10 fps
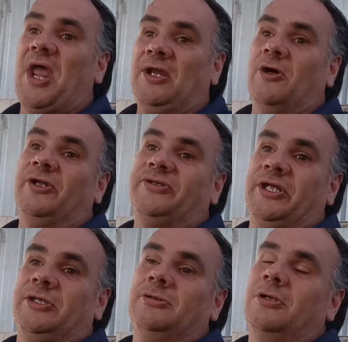And I
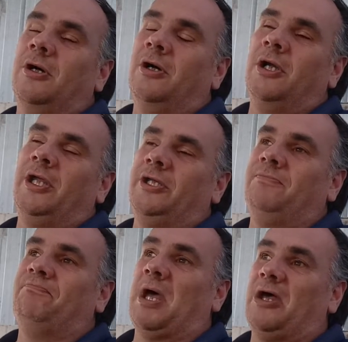did.
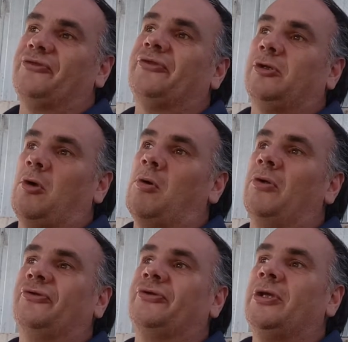I passed the
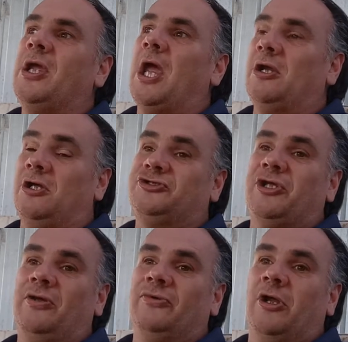course and I
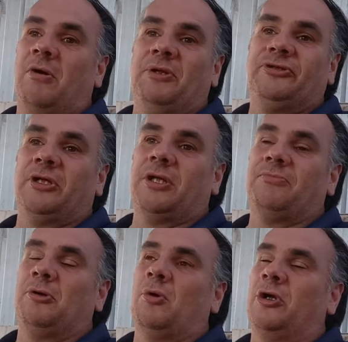achieved it. I mean, don't
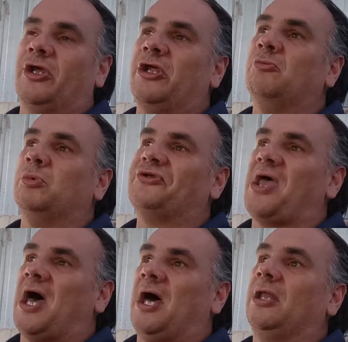get me wrong, it was
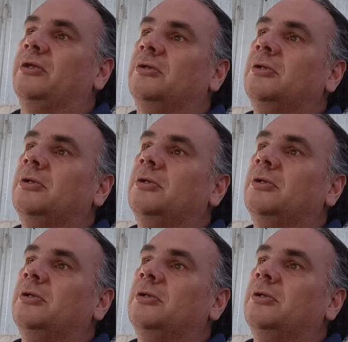hard.